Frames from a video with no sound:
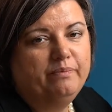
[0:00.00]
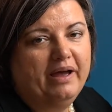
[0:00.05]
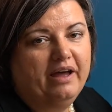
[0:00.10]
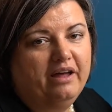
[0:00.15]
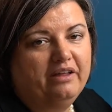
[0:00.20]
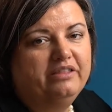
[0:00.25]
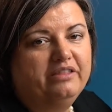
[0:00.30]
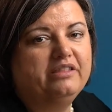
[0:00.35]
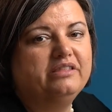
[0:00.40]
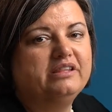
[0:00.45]

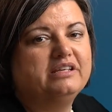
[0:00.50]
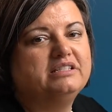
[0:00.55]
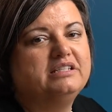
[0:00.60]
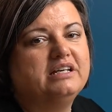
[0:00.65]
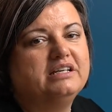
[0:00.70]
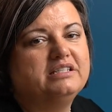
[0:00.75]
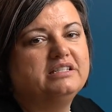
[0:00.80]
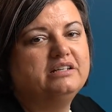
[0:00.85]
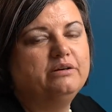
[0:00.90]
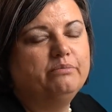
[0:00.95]
health, then this
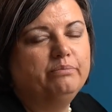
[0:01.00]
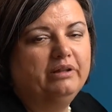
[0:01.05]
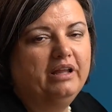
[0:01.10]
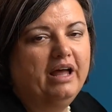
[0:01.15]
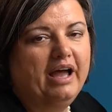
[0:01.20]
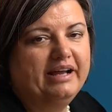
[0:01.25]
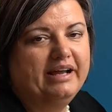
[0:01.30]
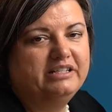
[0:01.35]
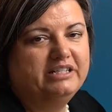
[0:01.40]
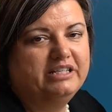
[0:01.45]
doesn't
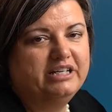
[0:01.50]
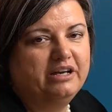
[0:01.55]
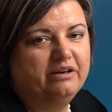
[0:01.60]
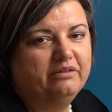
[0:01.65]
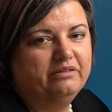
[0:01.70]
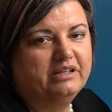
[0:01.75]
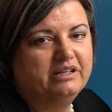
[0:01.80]
apply to you.